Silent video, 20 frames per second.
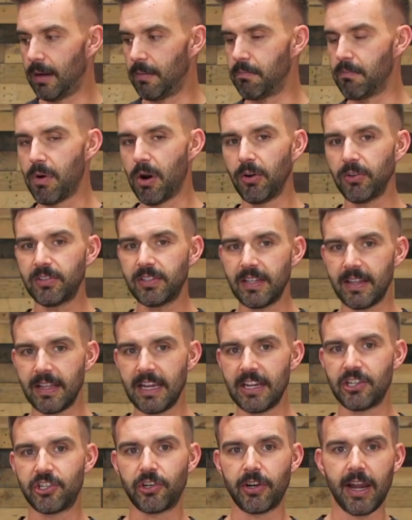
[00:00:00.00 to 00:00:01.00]
Most of
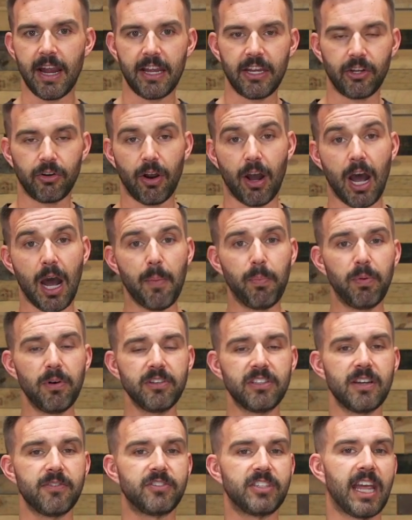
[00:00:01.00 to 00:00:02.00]
these, you're, you're
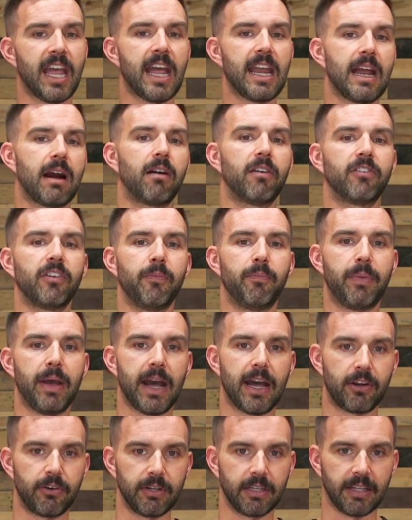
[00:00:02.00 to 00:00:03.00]
upwards of 10 hours of
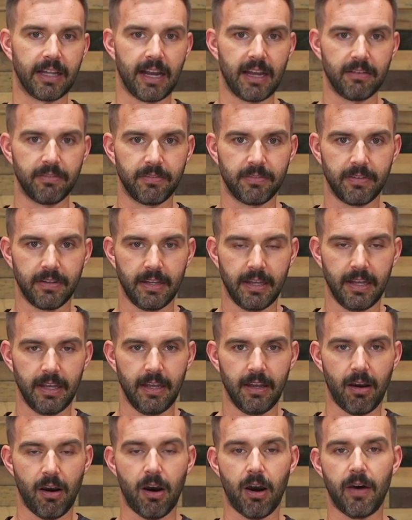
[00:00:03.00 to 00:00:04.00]
battery life
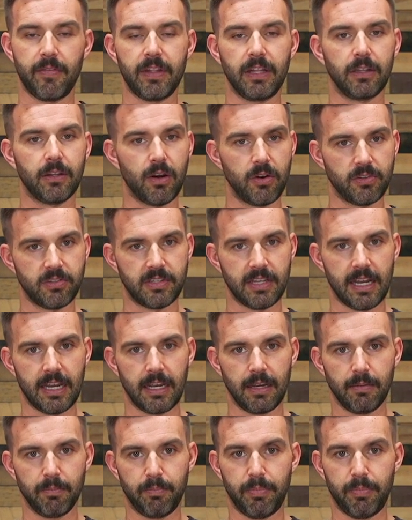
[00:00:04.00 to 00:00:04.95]
on the low setting.